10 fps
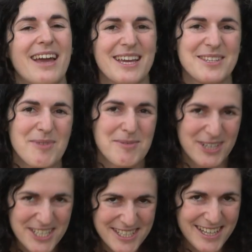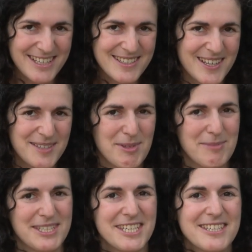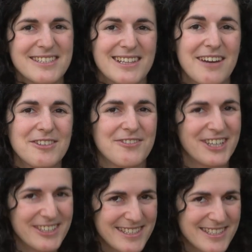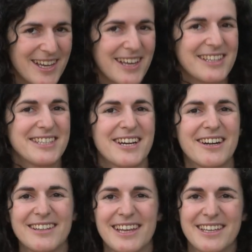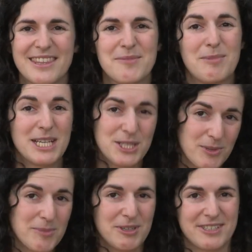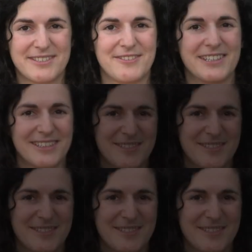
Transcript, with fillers: And my impression is that mathematicians love invariants that are like the minesweeper's field.